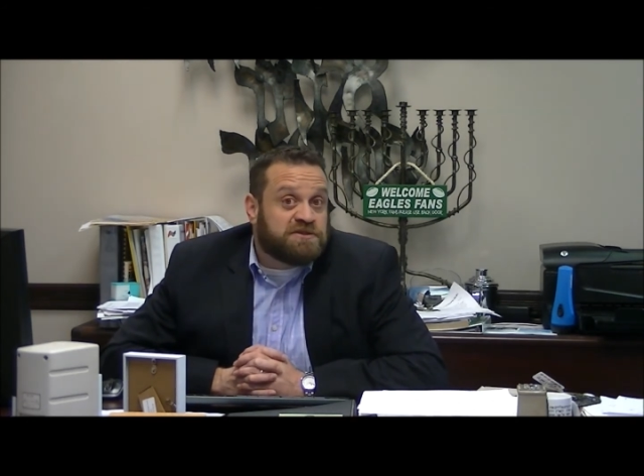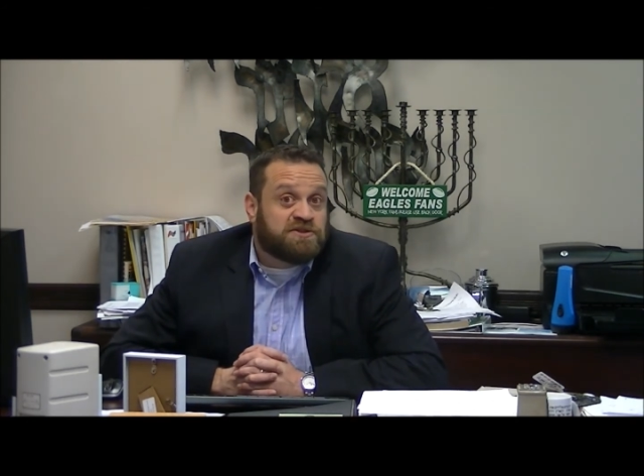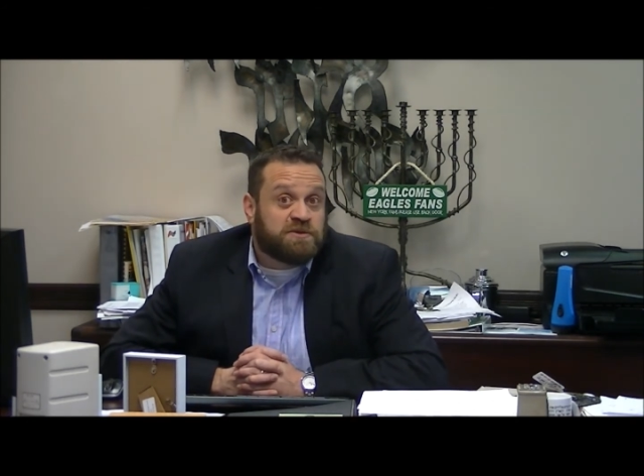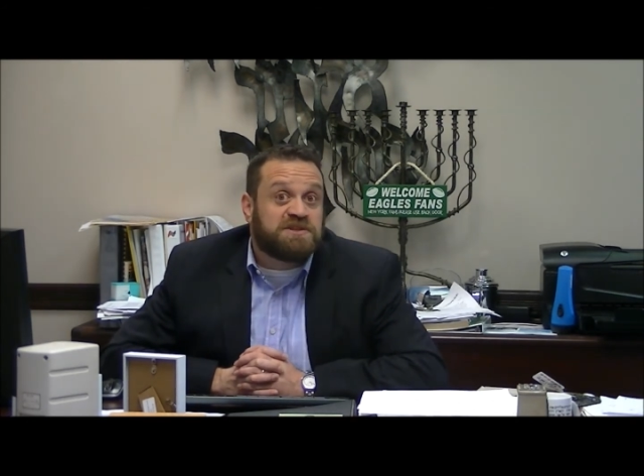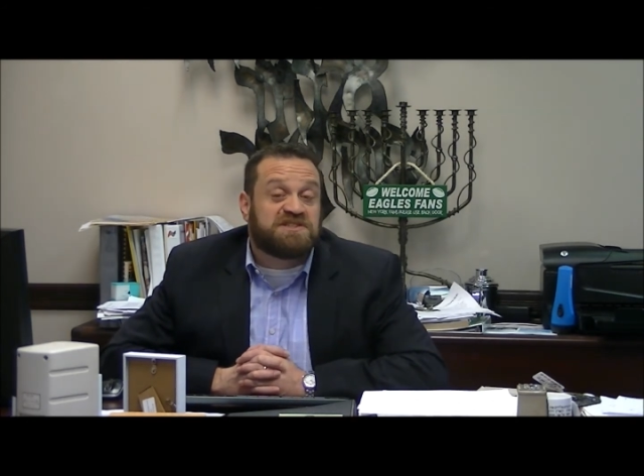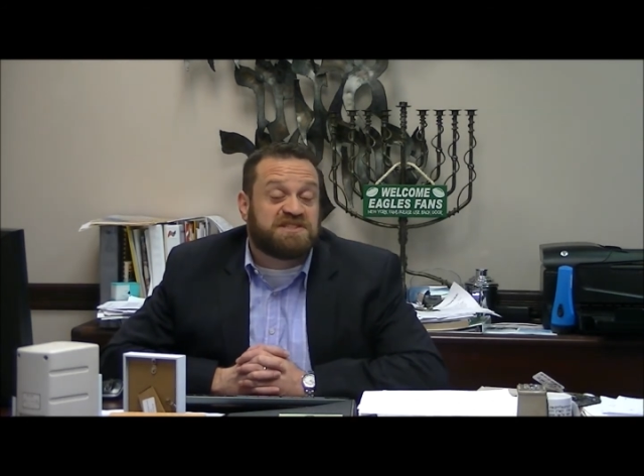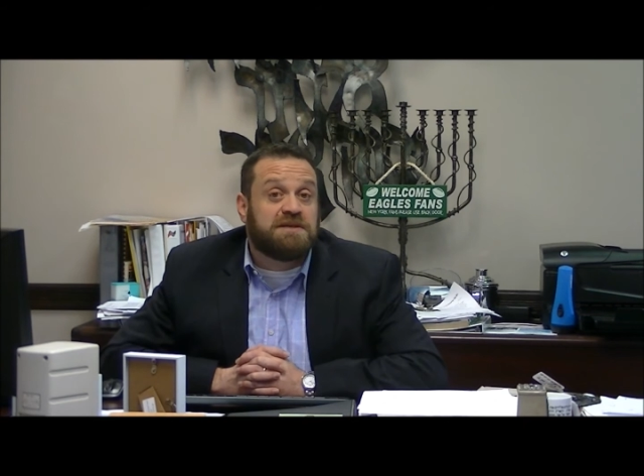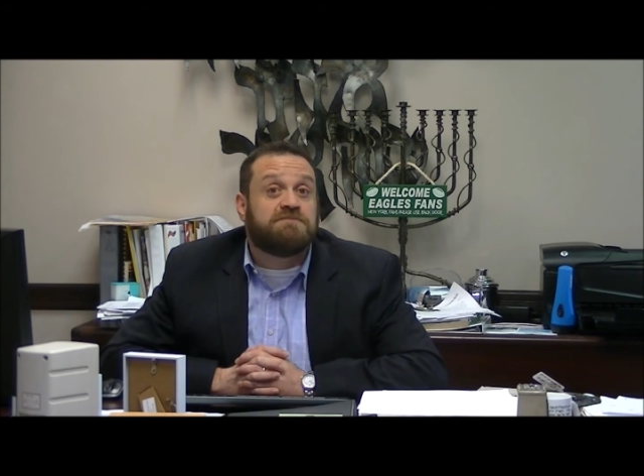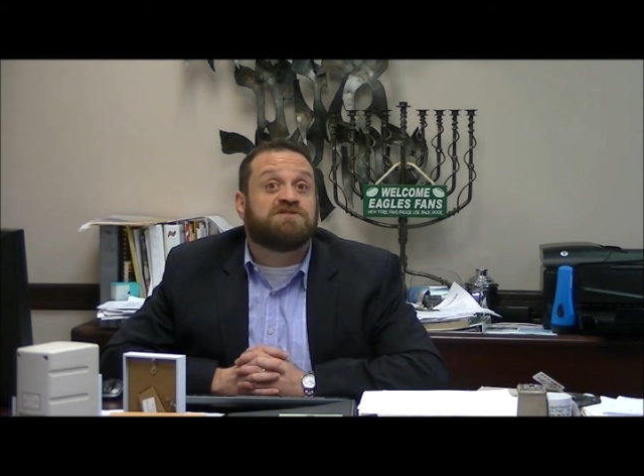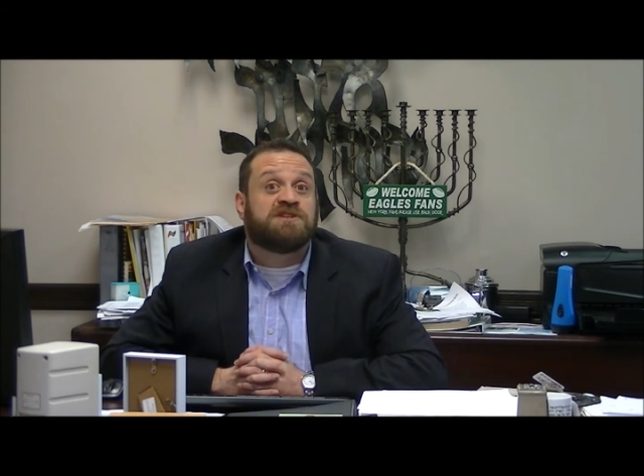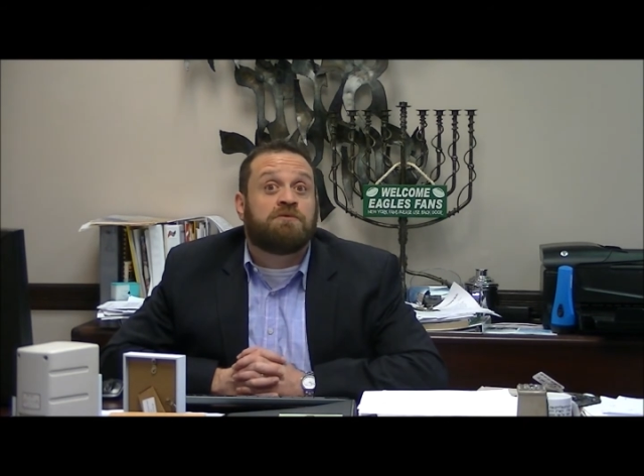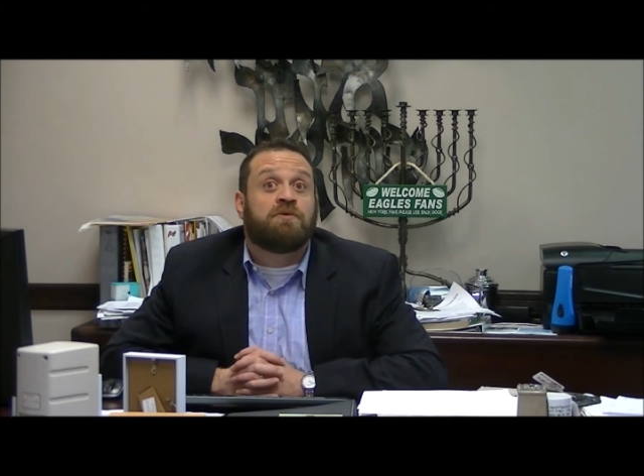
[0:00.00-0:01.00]
So it
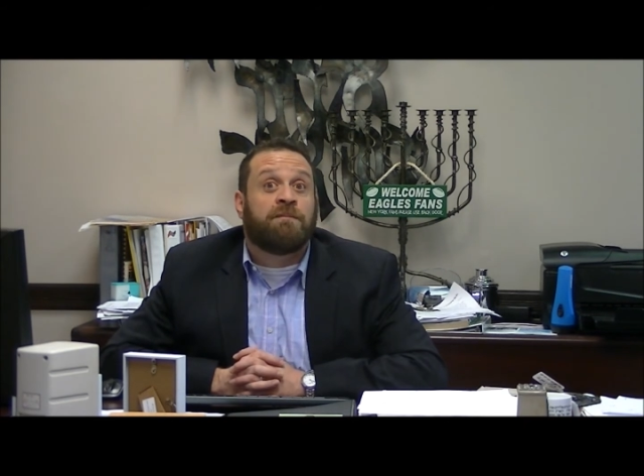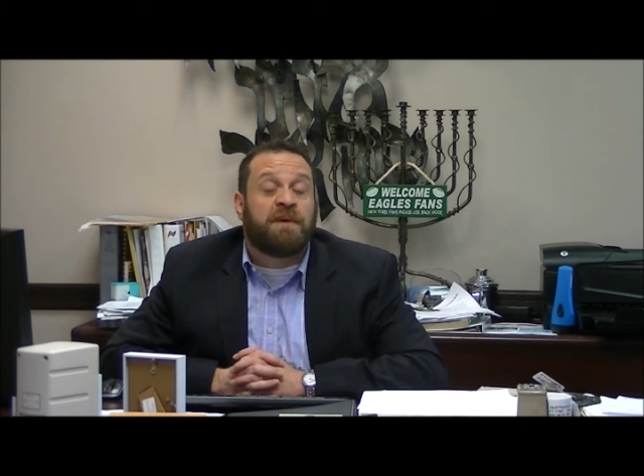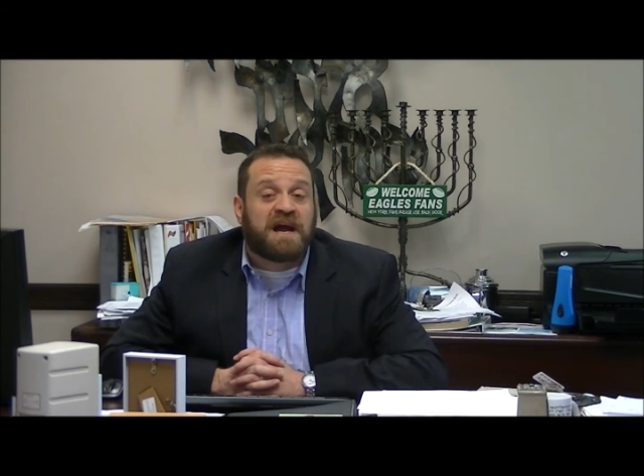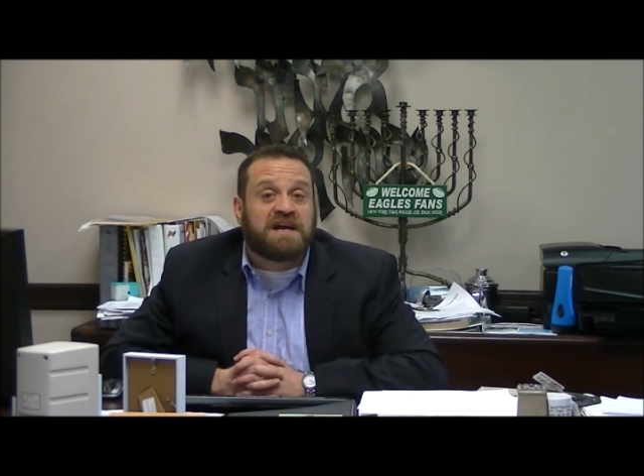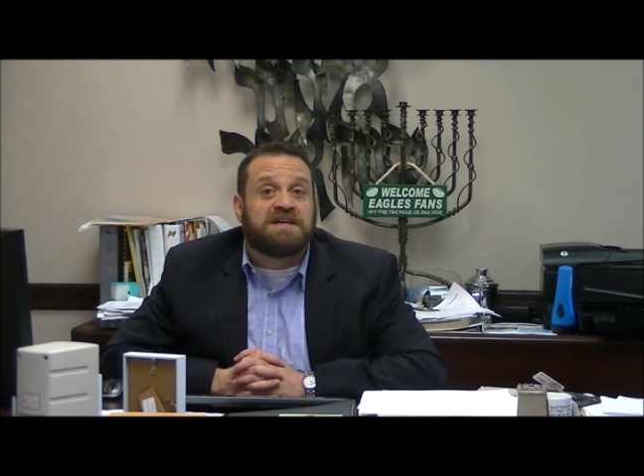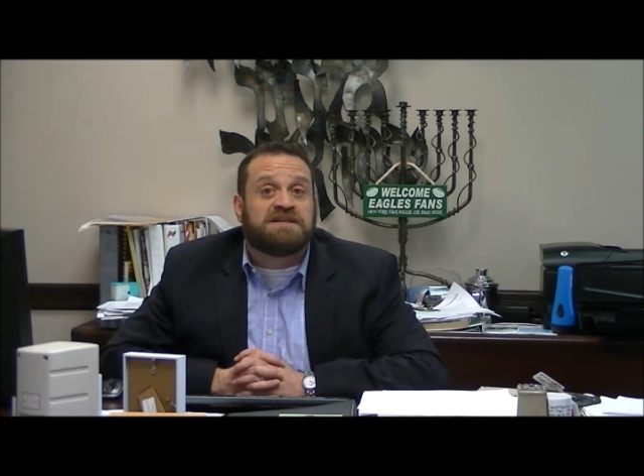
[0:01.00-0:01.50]
seems that Rebecca